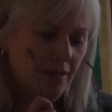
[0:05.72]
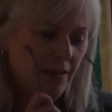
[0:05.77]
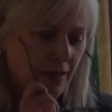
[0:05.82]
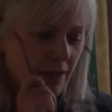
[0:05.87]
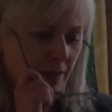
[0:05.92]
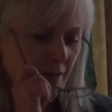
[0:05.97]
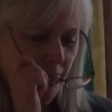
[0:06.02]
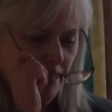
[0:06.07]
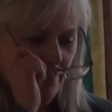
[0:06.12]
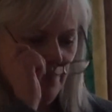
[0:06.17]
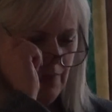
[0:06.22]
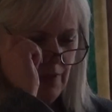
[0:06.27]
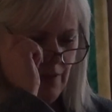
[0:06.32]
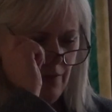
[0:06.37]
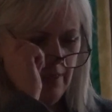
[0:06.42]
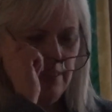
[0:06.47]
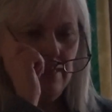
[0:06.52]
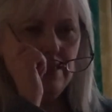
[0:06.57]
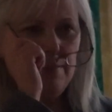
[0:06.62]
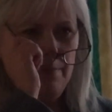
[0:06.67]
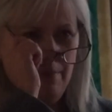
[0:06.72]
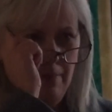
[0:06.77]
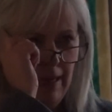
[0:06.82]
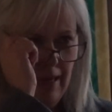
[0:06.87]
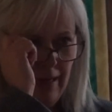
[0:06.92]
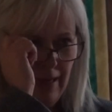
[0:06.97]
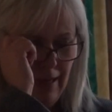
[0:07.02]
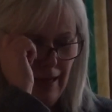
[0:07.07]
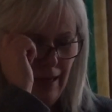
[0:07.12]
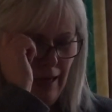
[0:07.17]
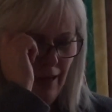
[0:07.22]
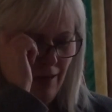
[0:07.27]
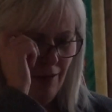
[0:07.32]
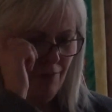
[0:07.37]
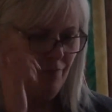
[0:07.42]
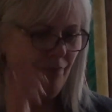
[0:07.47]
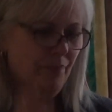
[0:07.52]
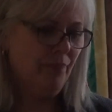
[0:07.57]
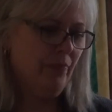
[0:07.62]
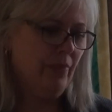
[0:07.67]
Um, this is
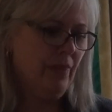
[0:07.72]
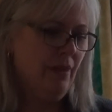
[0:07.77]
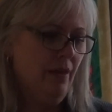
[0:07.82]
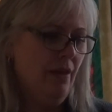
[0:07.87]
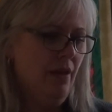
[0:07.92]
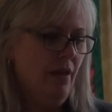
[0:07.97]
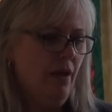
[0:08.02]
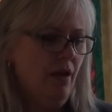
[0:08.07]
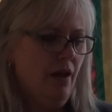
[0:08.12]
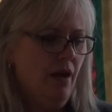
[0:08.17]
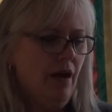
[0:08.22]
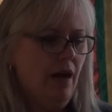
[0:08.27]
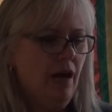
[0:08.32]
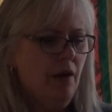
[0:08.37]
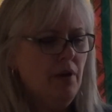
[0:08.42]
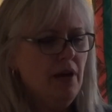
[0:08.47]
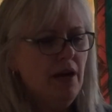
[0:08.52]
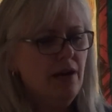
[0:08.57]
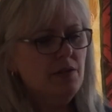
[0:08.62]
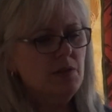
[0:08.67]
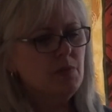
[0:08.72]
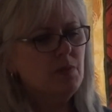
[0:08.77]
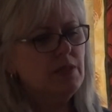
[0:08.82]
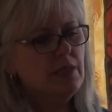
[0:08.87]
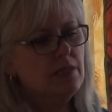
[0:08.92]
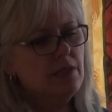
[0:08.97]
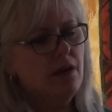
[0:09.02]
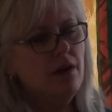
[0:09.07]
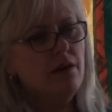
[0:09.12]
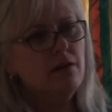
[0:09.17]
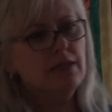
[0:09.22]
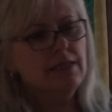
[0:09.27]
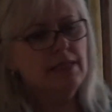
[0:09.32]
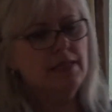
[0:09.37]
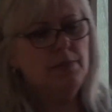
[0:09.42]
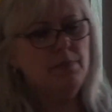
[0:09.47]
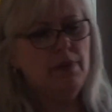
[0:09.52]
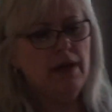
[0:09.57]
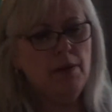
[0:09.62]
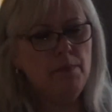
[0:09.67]
a Our house was
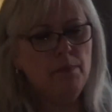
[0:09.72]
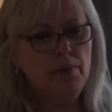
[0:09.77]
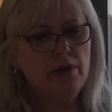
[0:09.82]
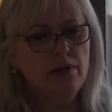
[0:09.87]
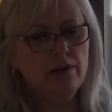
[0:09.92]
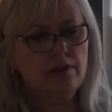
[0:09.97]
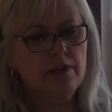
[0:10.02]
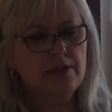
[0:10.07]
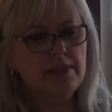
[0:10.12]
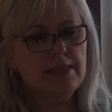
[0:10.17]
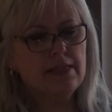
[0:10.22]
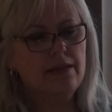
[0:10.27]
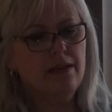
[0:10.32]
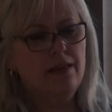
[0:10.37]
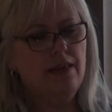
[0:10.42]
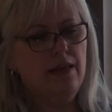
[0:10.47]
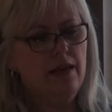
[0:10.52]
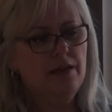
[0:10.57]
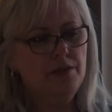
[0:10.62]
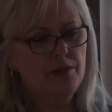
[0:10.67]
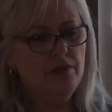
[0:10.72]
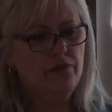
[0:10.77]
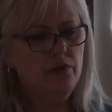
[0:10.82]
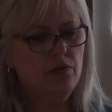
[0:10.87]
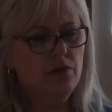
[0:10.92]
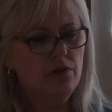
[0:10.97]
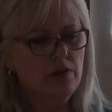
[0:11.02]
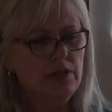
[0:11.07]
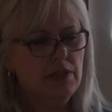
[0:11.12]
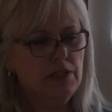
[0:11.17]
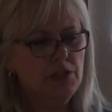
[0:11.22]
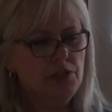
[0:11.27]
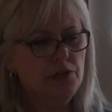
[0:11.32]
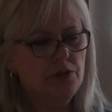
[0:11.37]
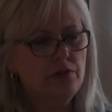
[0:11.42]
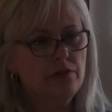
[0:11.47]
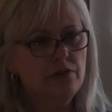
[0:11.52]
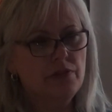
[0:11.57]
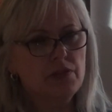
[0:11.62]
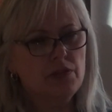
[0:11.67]
targeted by burglars at the end of August
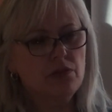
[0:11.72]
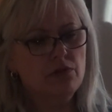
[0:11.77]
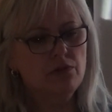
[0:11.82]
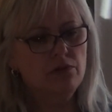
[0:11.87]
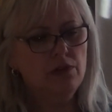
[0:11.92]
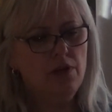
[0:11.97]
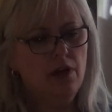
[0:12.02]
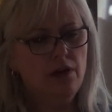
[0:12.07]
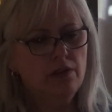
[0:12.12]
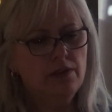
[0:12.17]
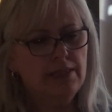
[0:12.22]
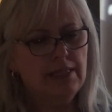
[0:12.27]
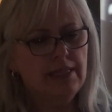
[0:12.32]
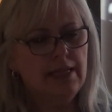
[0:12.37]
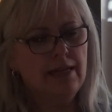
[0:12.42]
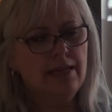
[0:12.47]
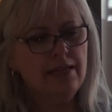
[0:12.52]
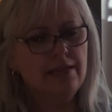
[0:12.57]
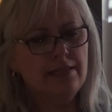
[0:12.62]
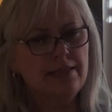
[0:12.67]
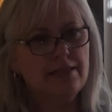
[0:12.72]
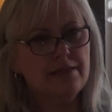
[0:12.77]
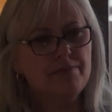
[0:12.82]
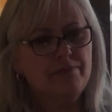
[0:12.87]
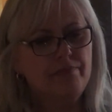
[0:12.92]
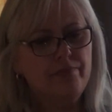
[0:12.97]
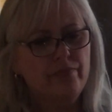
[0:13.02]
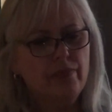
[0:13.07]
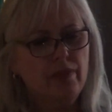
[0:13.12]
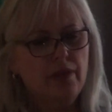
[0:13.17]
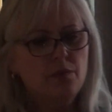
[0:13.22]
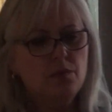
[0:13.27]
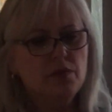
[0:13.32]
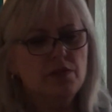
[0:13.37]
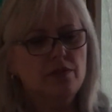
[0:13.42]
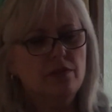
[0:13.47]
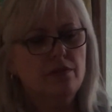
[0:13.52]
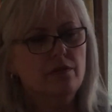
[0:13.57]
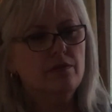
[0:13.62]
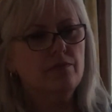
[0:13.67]
during the school holidays. Sorry,
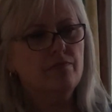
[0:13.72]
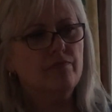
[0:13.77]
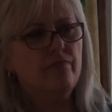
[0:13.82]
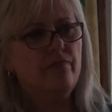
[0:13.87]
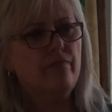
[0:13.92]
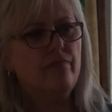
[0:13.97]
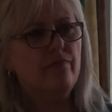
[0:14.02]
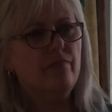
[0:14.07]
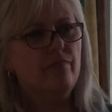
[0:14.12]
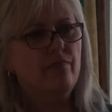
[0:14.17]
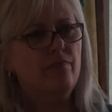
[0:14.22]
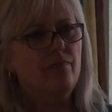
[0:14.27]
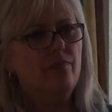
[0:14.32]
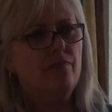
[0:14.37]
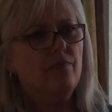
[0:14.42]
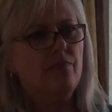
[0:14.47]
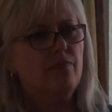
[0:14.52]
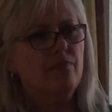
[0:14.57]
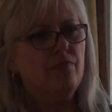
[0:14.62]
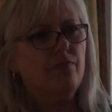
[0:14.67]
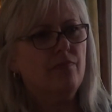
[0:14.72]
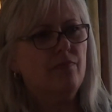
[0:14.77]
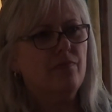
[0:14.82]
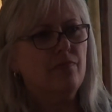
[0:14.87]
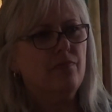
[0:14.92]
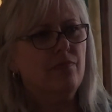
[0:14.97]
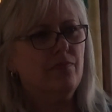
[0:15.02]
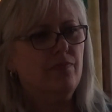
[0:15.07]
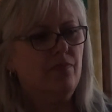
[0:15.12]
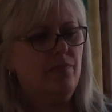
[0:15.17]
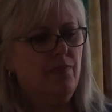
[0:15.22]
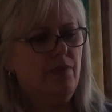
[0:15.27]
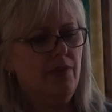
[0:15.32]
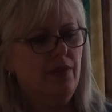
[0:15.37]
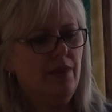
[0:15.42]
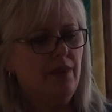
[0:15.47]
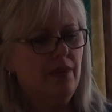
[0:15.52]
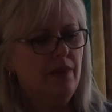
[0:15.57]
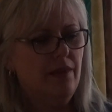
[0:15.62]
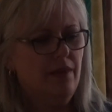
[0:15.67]
would you be able to just speak louder? Slightly?